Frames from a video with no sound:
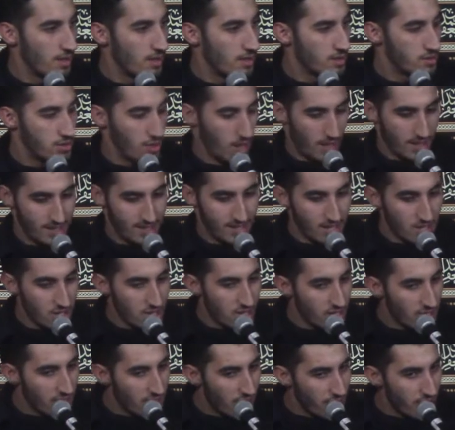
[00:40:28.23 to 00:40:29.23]
So
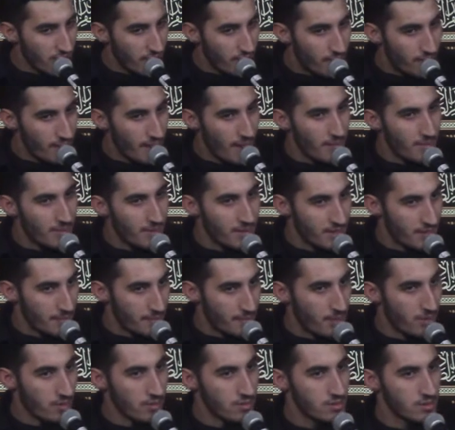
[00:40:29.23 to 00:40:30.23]
essentially now the family, the
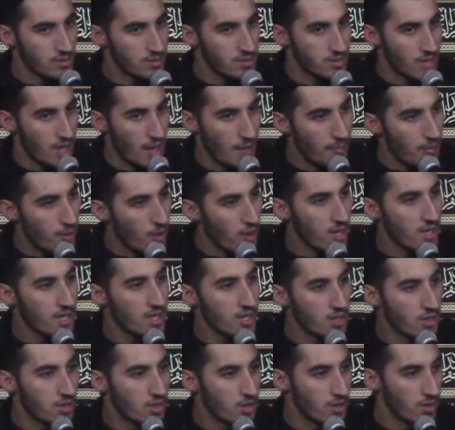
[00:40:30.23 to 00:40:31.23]
parents, are
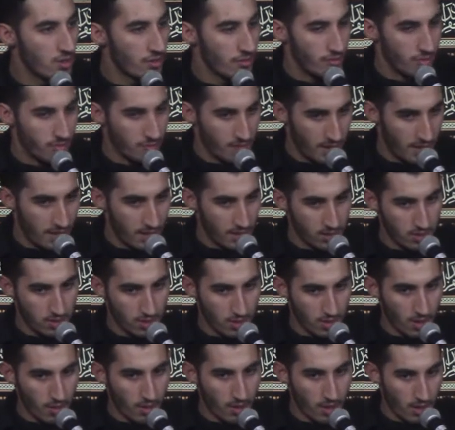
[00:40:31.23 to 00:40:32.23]
blocking her from getting
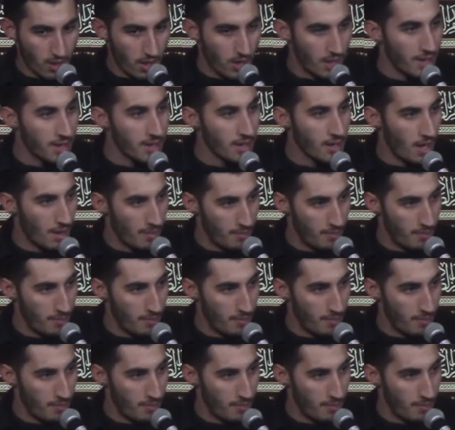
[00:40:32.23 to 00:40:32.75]
to know a guy,